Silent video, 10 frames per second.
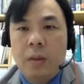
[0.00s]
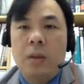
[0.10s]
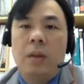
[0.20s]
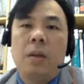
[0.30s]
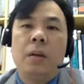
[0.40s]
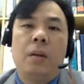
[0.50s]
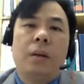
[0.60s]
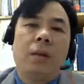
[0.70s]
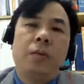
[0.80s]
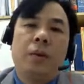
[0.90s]

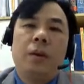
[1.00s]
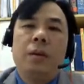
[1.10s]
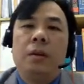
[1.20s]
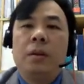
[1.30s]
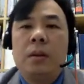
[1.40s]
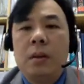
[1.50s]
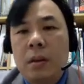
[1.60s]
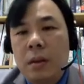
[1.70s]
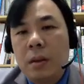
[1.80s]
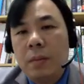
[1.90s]
-1.
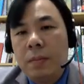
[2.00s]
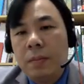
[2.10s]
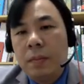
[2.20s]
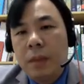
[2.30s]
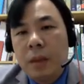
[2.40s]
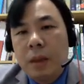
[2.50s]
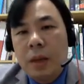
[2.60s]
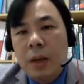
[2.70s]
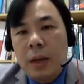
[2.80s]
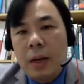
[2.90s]
Okay,
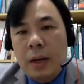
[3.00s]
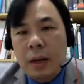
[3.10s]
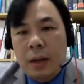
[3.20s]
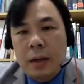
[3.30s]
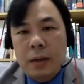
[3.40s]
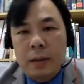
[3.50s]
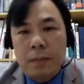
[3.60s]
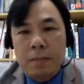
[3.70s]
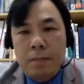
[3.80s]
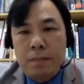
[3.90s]
and then
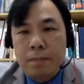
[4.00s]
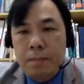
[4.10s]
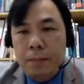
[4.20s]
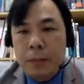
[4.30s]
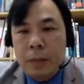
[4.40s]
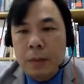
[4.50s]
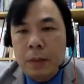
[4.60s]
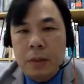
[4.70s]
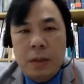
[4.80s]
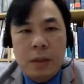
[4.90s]
let me
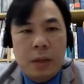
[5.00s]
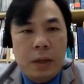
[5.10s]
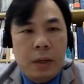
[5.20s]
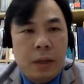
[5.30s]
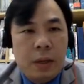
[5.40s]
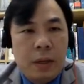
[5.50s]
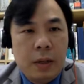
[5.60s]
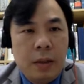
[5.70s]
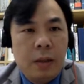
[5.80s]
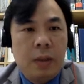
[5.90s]
see any other.
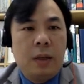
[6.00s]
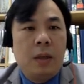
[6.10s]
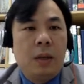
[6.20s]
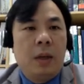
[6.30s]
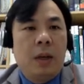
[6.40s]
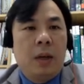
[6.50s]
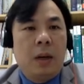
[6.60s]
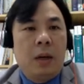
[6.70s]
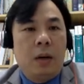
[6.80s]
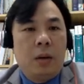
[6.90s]
All right,
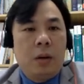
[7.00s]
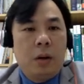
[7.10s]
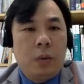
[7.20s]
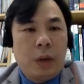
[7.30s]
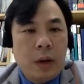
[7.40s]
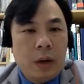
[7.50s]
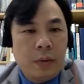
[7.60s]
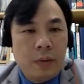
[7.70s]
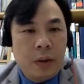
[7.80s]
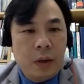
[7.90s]
now we
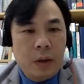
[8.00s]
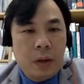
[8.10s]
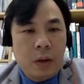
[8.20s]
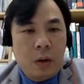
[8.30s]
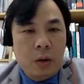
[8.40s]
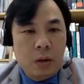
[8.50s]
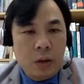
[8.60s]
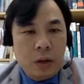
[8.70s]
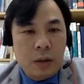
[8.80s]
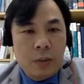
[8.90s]
have
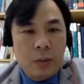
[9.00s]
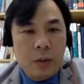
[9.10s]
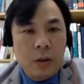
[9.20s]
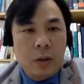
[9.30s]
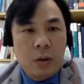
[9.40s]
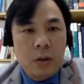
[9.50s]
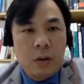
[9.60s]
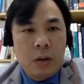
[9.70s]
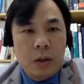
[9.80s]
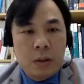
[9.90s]
horizontal asymptote. The
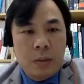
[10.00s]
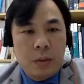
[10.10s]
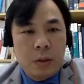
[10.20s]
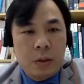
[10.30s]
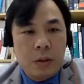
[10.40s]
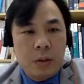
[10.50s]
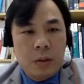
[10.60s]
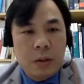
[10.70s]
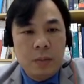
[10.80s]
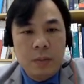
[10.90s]
horizontal asymptote is still the
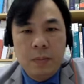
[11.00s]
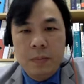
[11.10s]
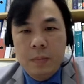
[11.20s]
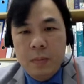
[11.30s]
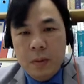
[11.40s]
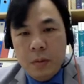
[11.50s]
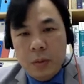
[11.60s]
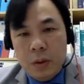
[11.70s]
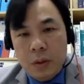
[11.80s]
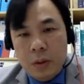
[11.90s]
same,
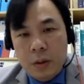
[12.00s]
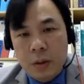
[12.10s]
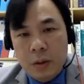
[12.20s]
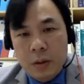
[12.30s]
which is this.